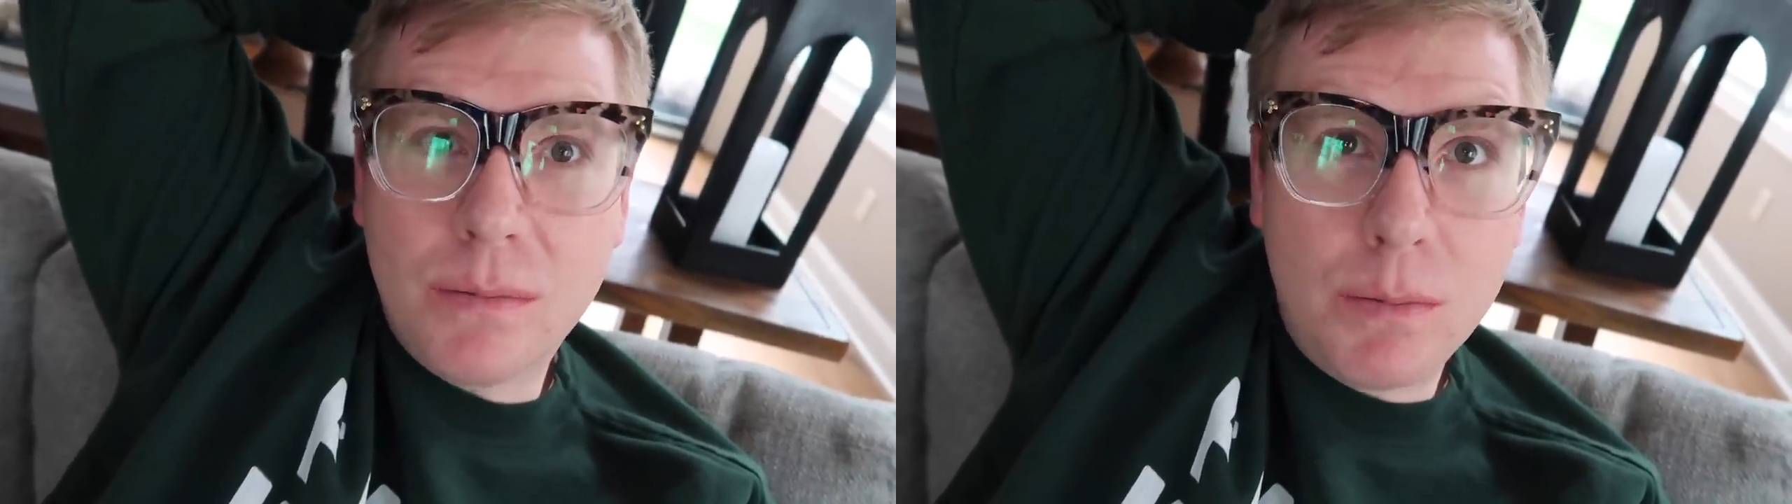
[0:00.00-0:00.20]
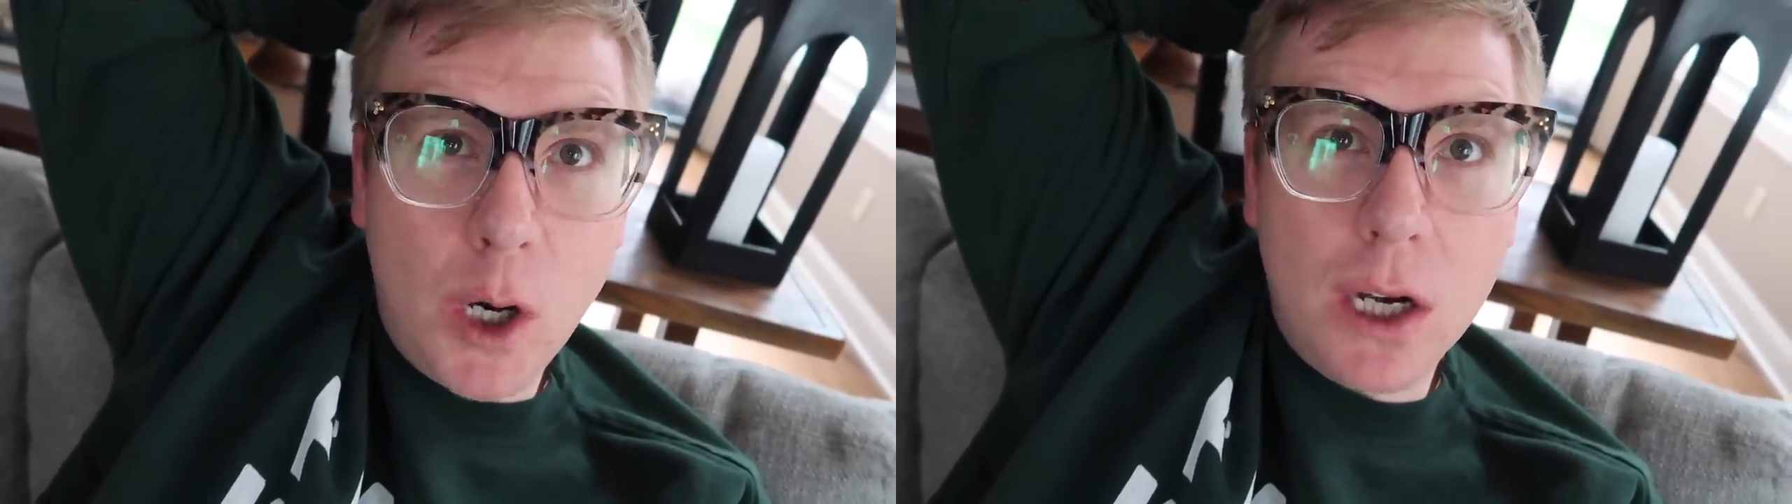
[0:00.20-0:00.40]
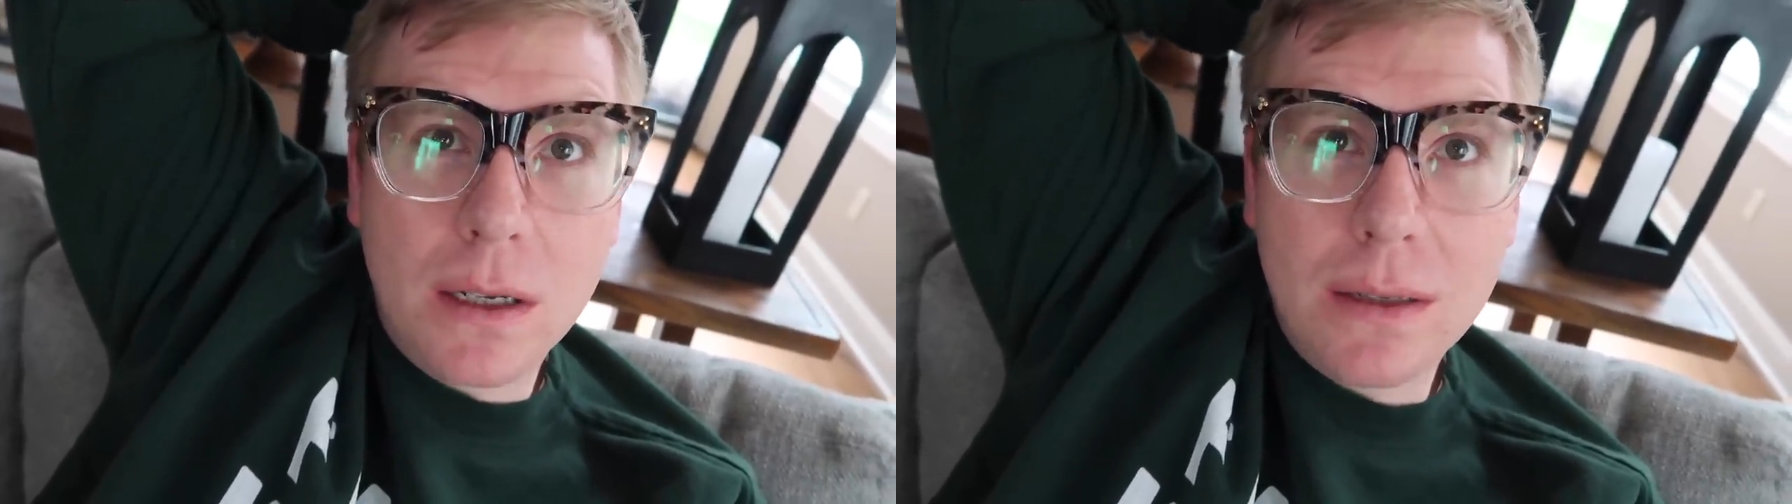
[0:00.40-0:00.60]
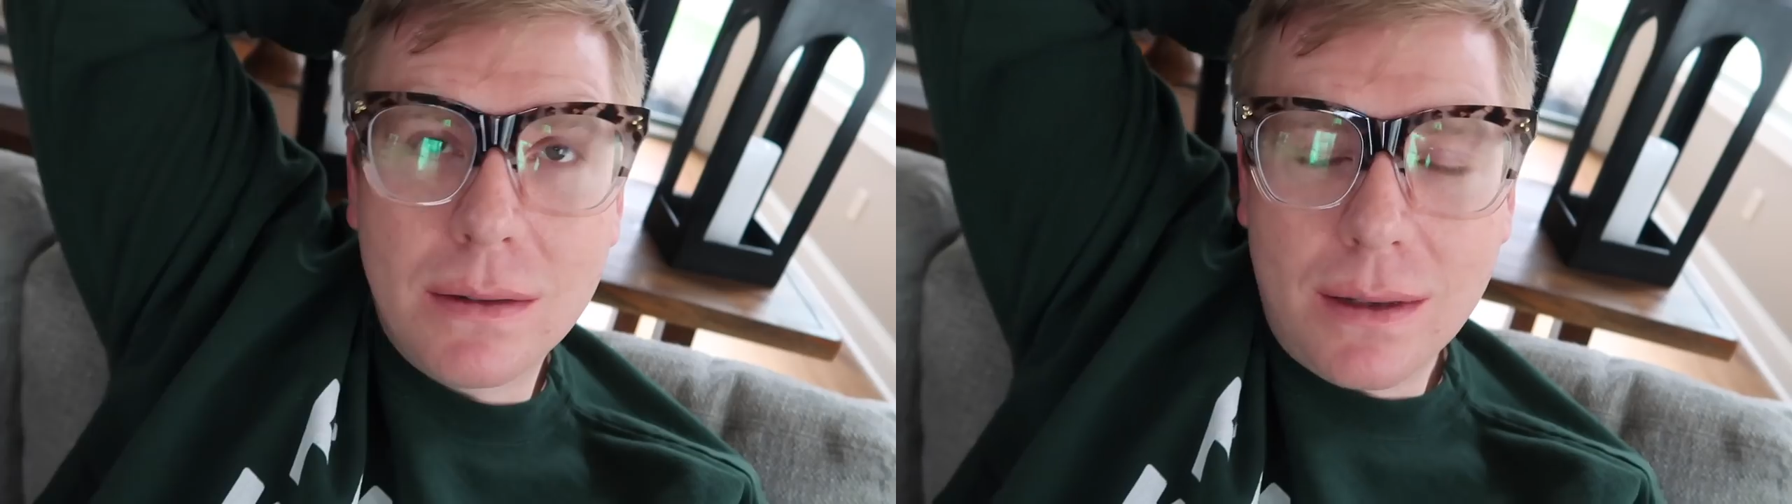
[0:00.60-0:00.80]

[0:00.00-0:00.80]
book.